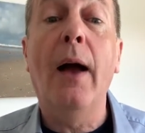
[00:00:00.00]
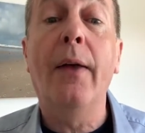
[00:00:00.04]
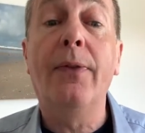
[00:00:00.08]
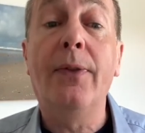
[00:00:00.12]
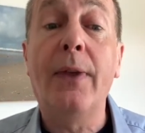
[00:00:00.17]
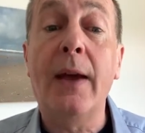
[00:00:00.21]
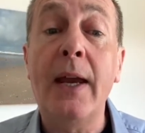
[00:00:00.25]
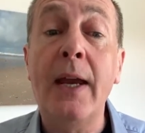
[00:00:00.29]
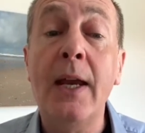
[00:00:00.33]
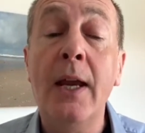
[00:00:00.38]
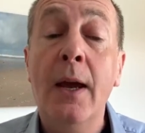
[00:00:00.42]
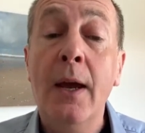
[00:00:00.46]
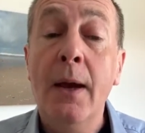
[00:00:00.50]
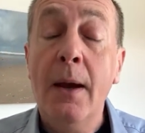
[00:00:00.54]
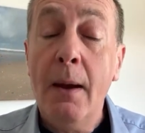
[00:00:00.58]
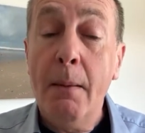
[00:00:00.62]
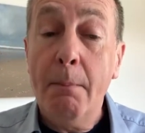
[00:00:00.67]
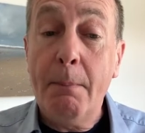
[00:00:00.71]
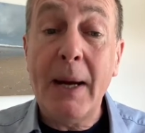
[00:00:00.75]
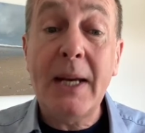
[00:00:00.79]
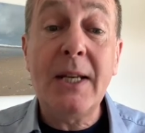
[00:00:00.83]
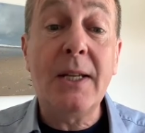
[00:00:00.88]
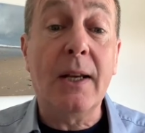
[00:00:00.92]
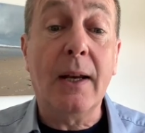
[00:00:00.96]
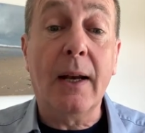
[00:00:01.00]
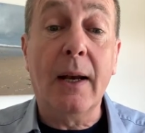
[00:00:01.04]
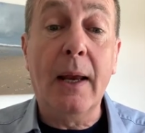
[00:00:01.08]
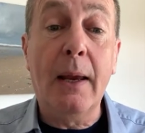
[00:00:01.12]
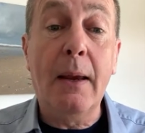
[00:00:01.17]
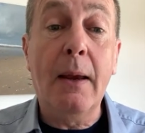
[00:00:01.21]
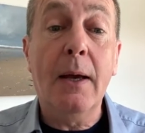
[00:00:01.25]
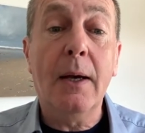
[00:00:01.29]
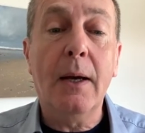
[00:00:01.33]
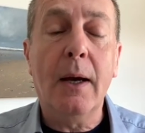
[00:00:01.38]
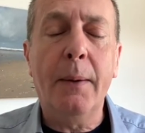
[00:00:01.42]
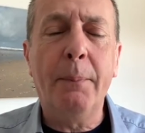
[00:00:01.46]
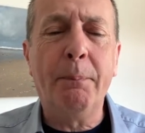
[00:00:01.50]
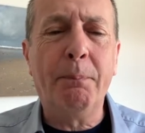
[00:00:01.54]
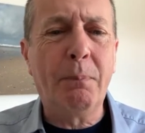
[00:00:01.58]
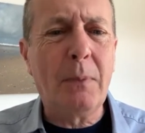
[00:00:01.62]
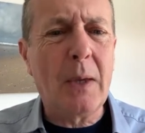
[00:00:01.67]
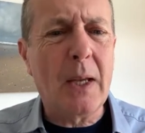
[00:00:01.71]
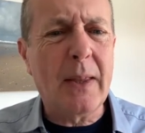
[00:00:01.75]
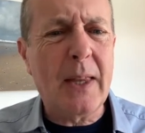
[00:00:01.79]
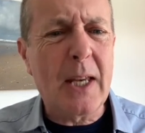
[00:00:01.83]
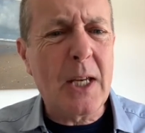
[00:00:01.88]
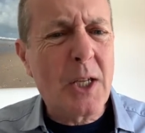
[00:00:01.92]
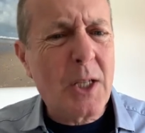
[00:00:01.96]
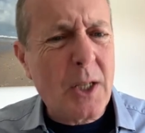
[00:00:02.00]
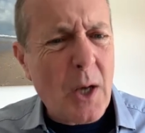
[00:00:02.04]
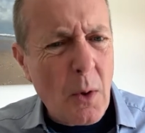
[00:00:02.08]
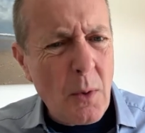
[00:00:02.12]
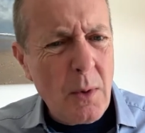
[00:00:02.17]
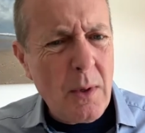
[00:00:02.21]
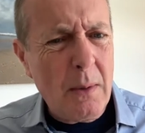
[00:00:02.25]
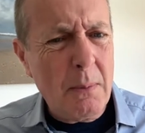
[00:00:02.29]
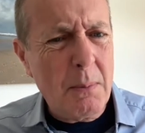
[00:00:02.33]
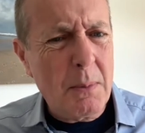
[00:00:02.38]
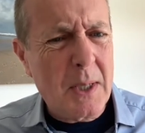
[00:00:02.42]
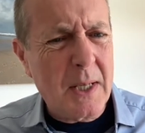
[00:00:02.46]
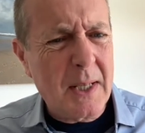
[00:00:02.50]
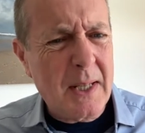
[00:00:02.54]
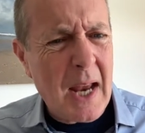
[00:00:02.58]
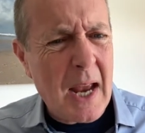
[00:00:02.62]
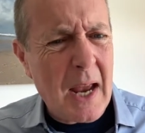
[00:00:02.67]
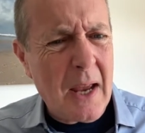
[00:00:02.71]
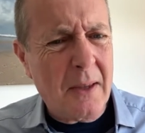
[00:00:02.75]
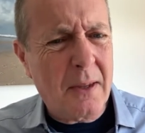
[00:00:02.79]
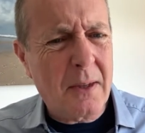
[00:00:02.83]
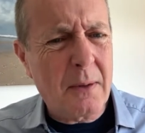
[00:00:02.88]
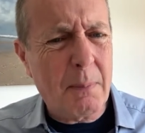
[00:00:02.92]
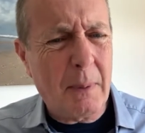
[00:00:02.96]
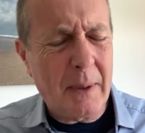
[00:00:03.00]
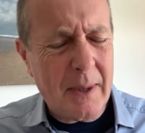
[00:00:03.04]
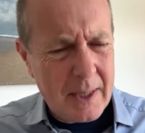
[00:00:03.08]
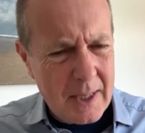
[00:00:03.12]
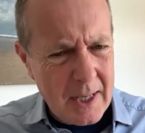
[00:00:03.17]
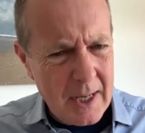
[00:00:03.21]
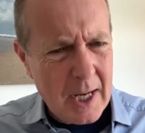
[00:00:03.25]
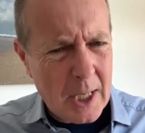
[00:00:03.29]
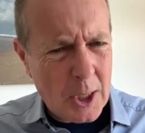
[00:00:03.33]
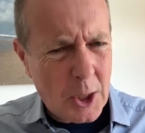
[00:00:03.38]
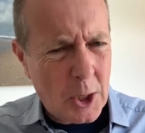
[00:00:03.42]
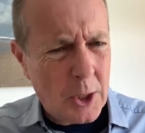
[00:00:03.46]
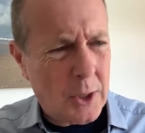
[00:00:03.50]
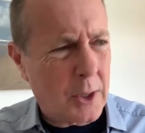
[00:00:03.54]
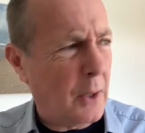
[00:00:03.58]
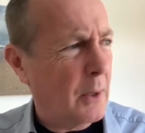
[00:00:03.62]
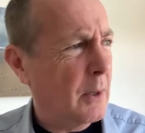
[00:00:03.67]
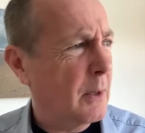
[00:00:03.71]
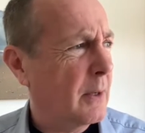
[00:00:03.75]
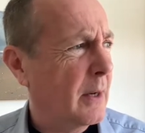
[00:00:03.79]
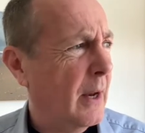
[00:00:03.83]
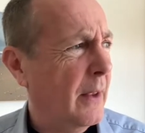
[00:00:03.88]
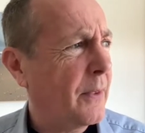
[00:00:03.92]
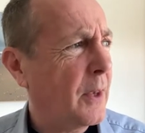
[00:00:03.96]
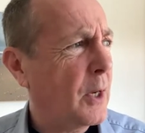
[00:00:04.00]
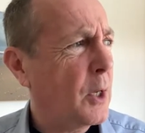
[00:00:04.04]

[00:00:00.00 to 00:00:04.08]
they basically, they stoned him to death, but they didn't actually stone him to death.